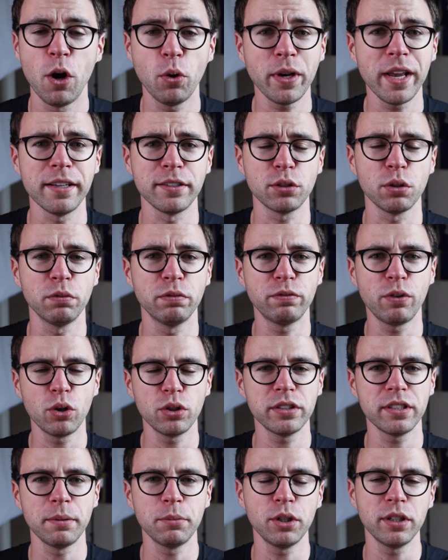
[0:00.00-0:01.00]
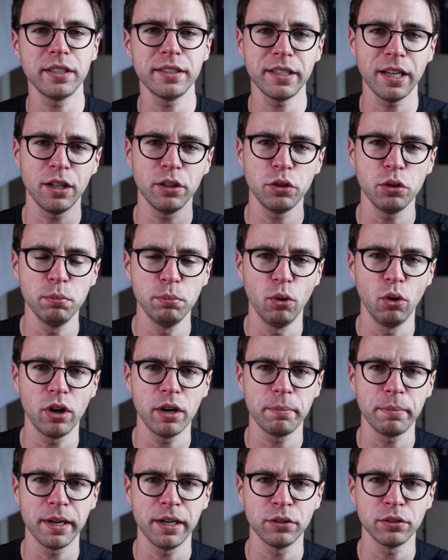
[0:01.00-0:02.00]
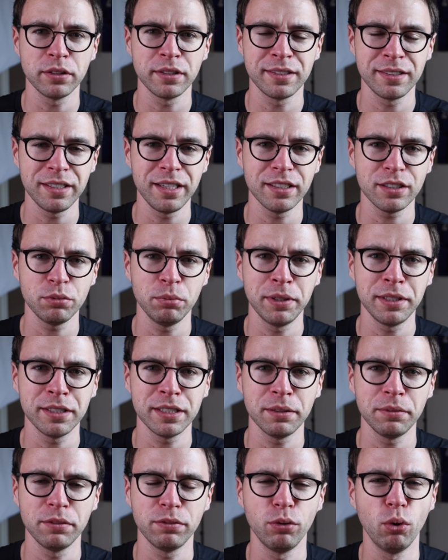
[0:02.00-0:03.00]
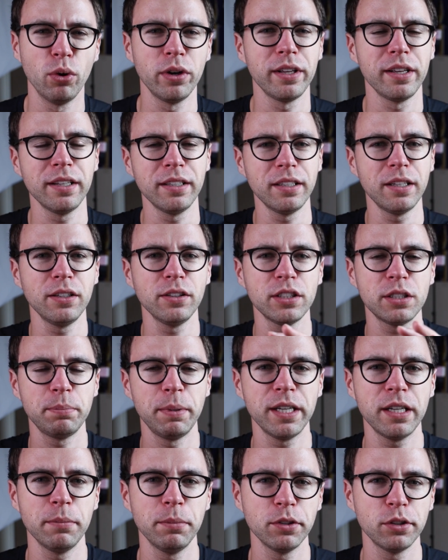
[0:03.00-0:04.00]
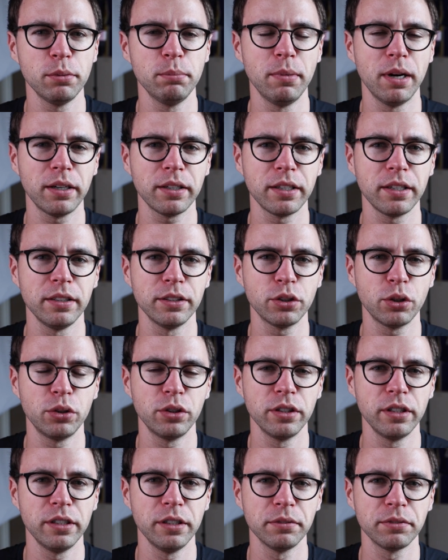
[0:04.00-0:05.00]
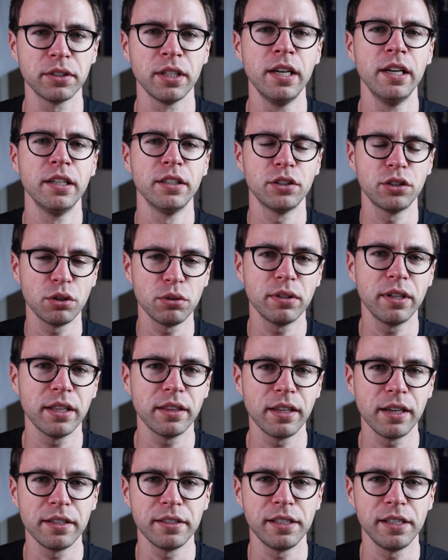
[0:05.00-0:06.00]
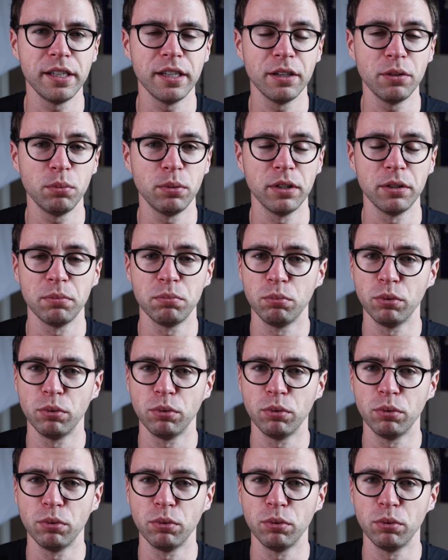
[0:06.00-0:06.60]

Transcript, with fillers: Okay, so first I'm gonna tell you more about the CS2740 and then I'll speak about the market alternatives so you get the idea, well,